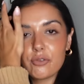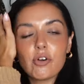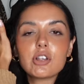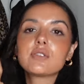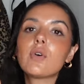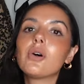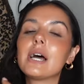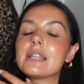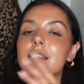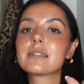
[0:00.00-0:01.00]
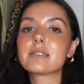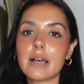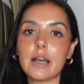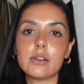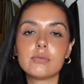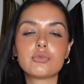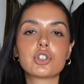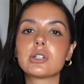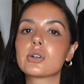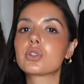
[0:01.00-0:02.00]
First of all, anything satin
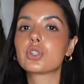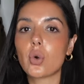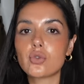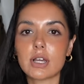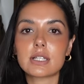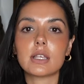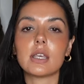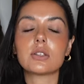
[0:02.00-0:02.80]
just looks so dressy,